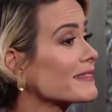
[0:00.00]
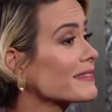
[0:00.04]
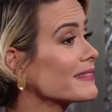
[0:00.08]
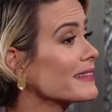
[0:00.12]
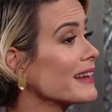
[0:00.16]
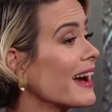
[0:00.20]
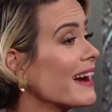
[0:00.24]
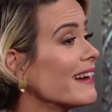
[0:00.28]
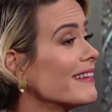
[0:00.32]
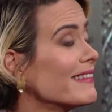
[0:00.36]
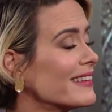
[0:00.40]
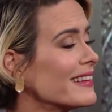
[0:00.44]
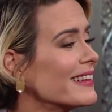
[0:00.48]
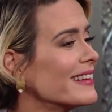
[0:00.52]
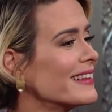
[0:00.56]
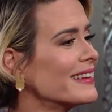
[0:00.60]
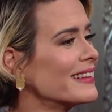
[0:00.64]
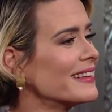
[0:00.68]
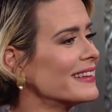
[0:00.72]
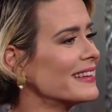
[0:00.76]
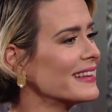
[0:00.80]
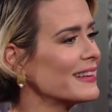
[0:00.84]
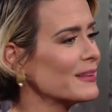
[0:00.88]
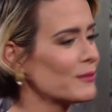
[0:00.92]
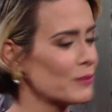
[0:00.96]
Yeah.
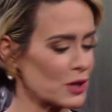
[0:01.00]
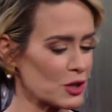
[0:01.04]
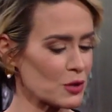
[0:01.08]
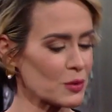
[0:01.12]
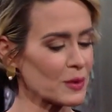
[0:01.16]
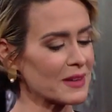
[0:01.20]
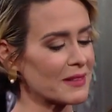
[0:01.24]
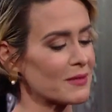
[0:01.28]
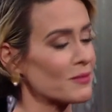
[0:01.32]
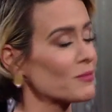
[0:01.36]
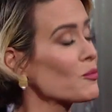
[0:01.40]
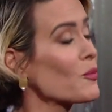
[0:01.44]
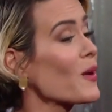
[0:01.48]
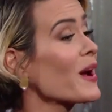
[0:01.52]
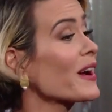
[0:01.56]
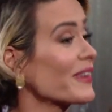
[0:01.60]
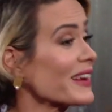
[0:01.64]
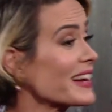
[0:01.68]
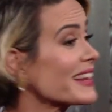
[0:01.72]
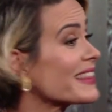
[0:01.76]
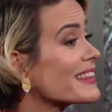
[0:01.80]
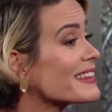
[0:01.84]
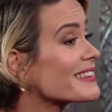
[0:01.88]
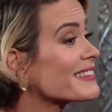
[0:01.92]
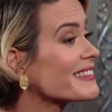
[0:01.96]
Yeah. Which was
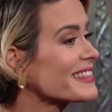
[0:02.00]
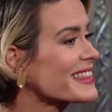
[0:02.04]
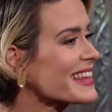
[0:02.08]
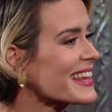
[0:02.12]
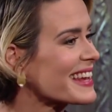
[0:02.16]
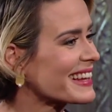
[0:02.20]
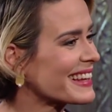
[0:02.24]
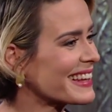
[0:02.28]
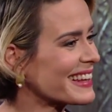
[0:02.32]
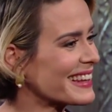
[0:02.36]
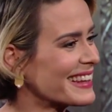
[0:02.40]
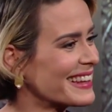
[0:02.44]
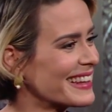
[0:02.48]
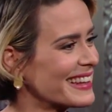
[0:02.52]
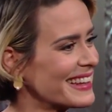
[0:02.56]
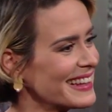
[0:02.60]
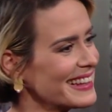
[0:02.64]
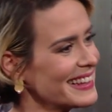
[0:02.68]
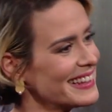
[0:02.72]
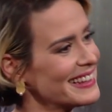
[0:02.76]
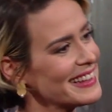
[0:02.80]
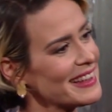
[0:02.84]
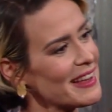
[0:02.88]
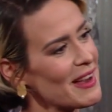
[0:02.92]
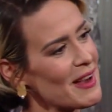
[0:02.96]
wearing this thing
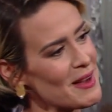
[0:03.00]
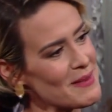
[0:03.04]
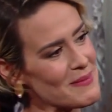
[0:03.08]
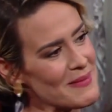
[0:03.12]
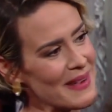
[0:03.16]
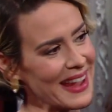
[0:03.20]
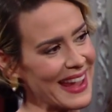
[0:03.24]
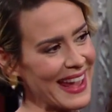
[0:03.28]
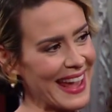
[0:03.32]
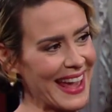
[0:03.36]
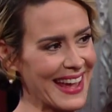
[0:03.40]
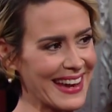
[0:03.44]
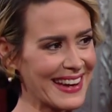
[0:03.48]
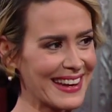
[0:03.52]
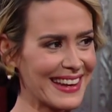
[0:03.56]
uh-huh. on my head.